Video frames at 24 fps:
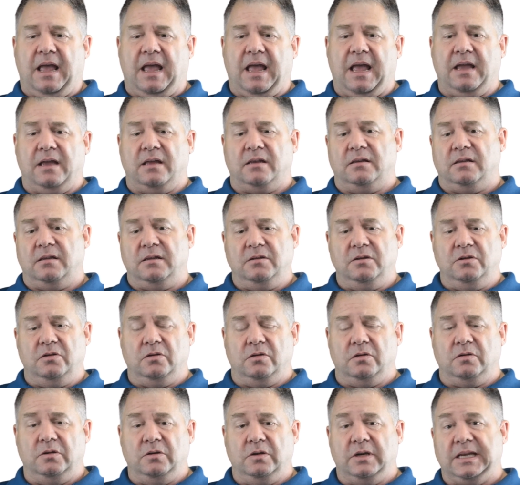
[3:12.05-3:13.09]
And
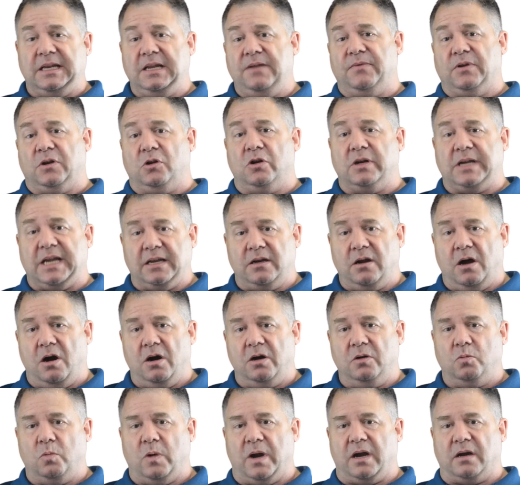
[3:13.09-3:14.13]
you can even look at
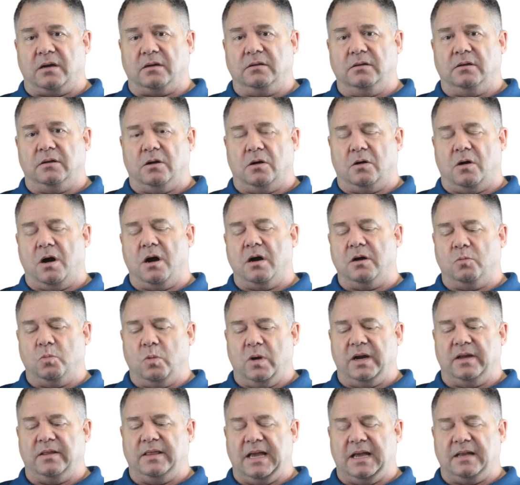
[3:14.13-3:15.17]
hardware,
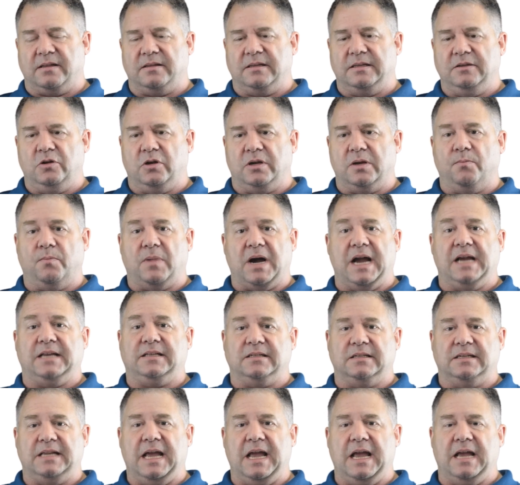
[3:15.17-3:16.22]
hardware that you can buy
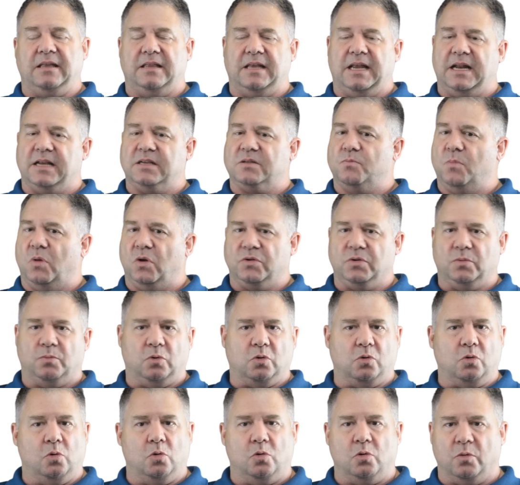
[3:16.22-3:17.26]
today that has
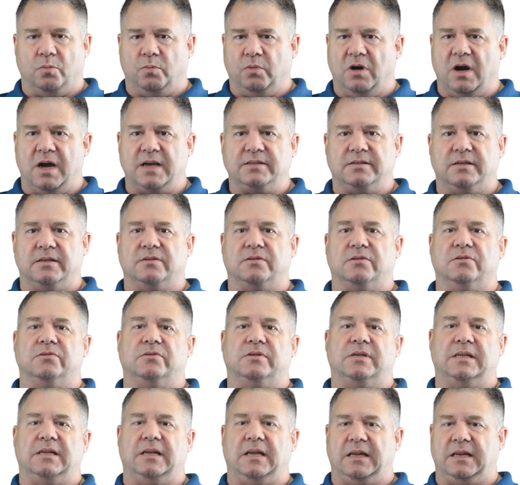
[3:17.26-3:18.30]
multiple core
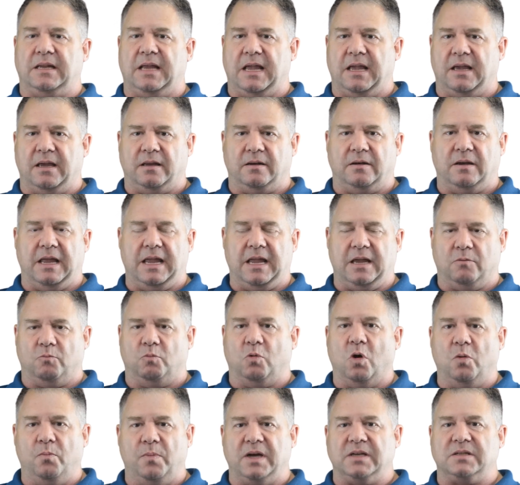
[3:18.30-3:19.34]
processors in it and
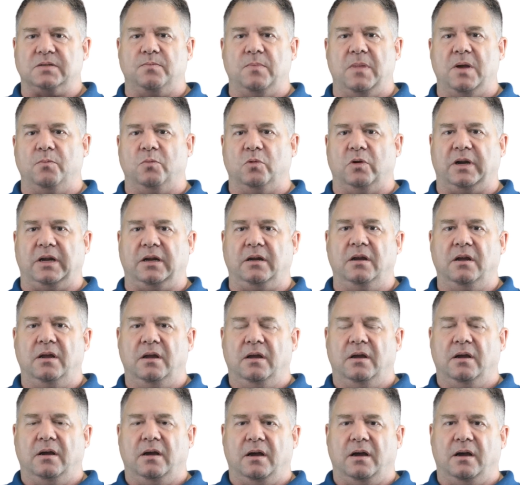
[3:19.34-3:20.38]
robust memory
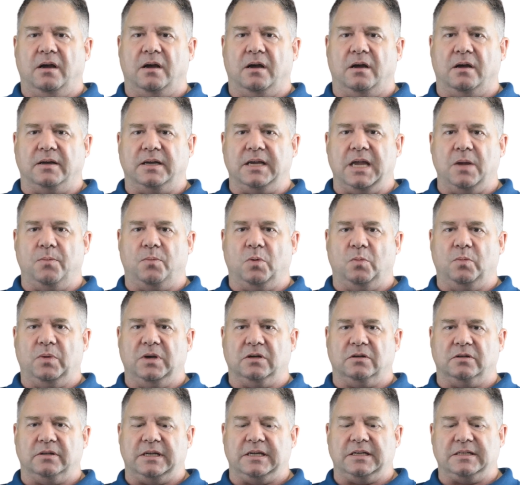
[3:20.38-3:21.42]

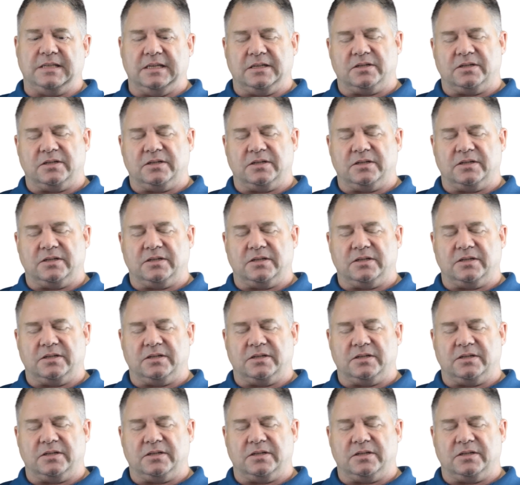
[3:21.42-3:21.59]
capabilities.